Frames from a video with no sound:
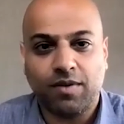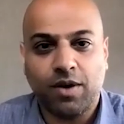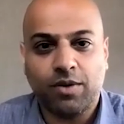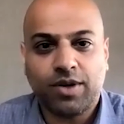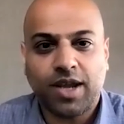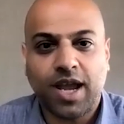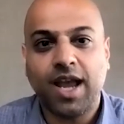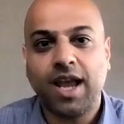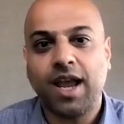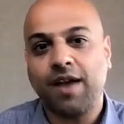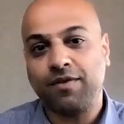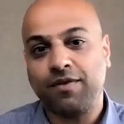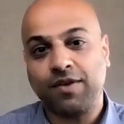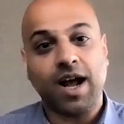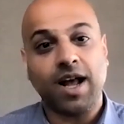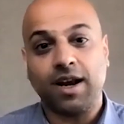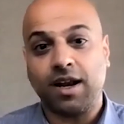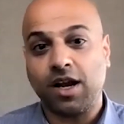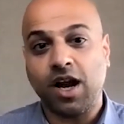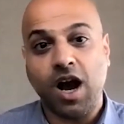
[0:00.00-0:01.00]
Okay, I've
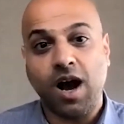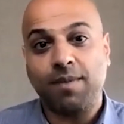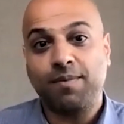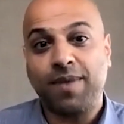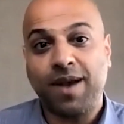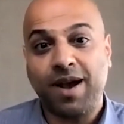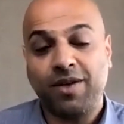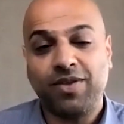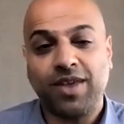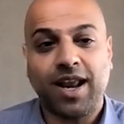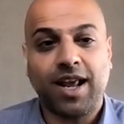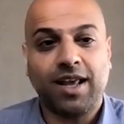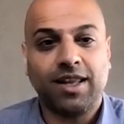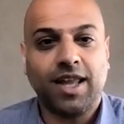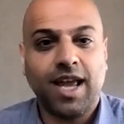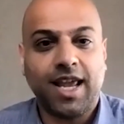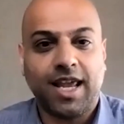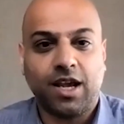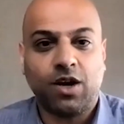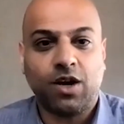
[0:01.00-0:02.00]
got a compound that I
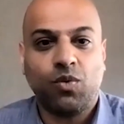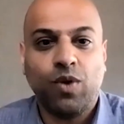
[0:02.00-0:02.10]
like.